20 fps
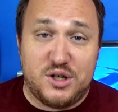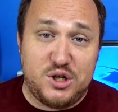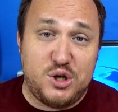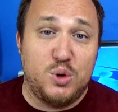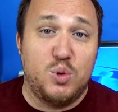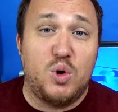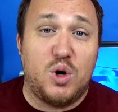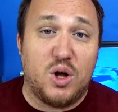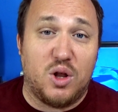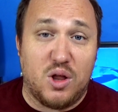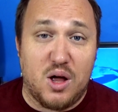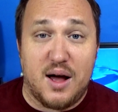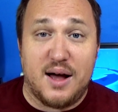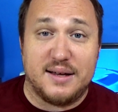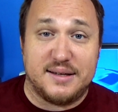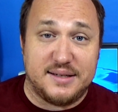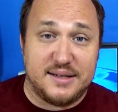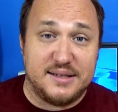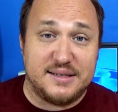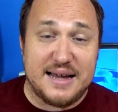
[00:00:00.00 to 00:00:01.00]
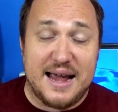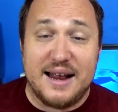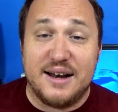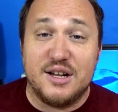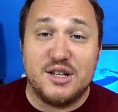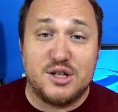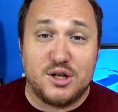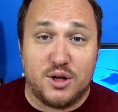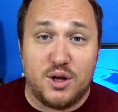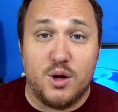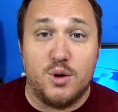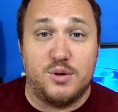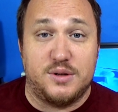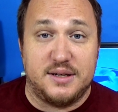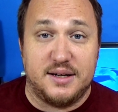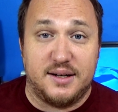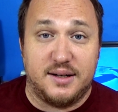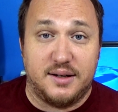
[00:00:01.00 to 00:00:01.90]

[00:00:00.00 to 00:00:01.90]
to Colossus and its closing.